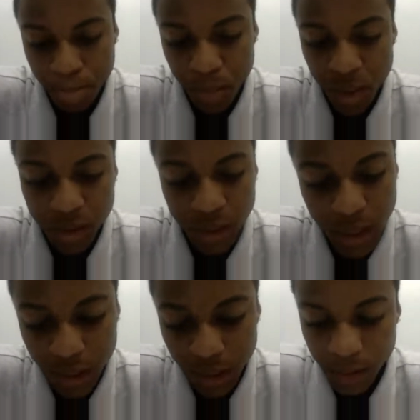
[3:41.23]
There's a
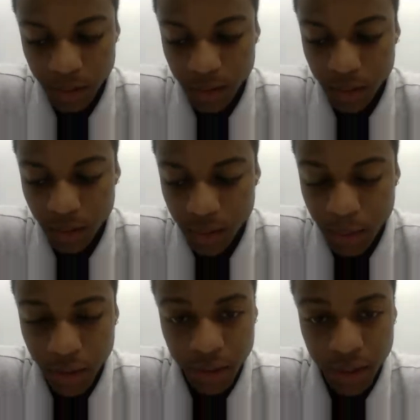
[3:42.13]
lot of
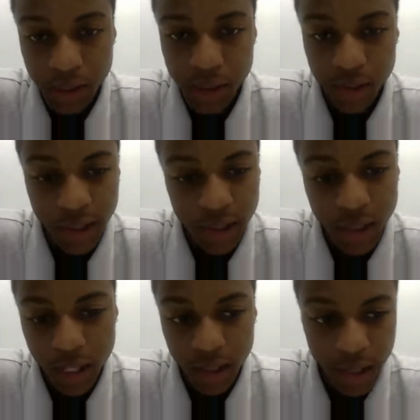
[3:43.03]
speculation that
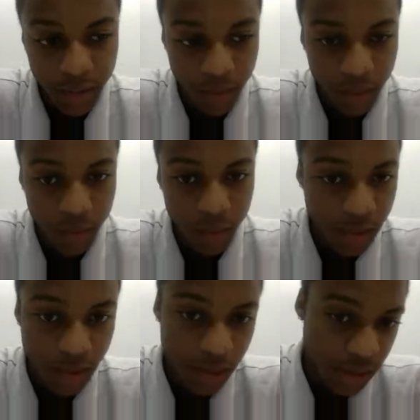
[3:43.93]
9/11
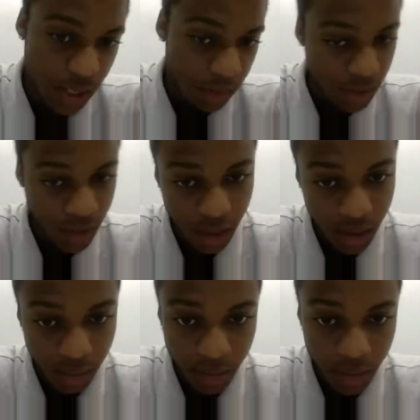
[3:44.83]
was an inside
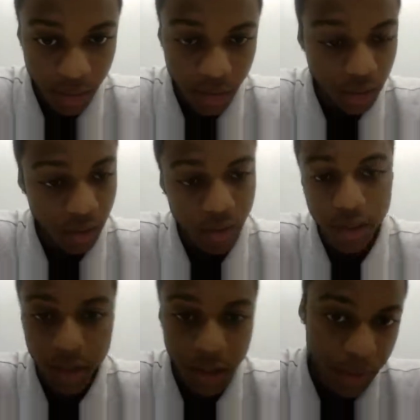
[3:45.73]
job, you know,
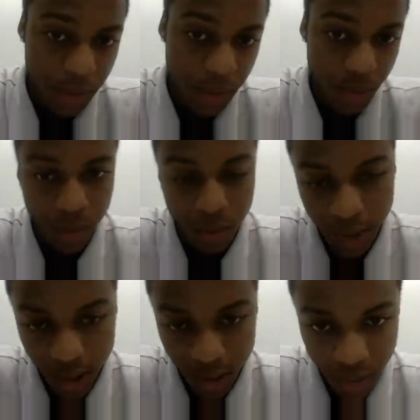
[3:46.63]
that the government knew
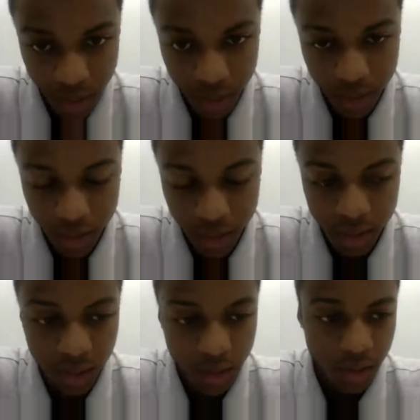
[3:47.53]
about it
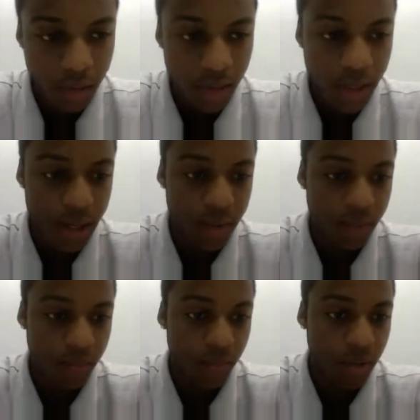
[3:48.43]
and that
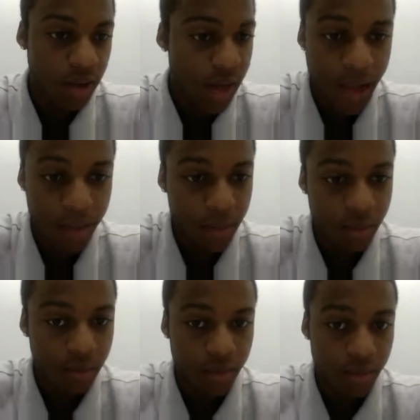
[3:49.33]
it
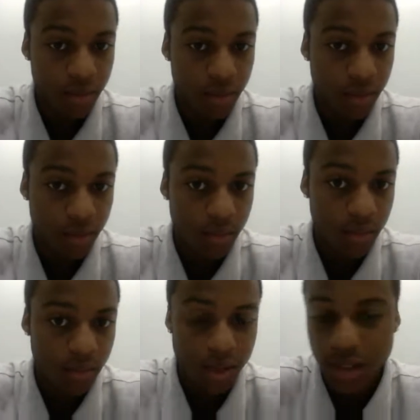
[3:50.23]
happened
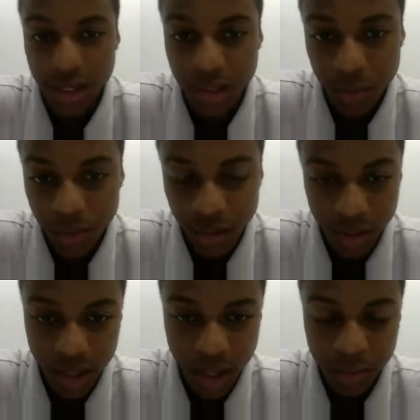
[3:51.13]
just like they wanted
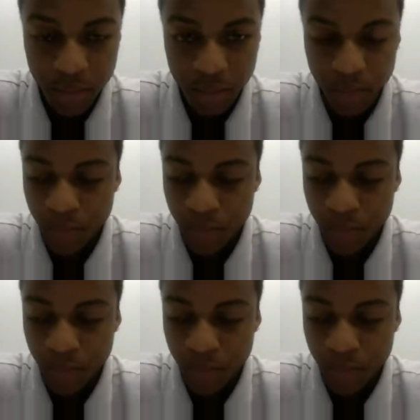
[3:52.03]
it to happen.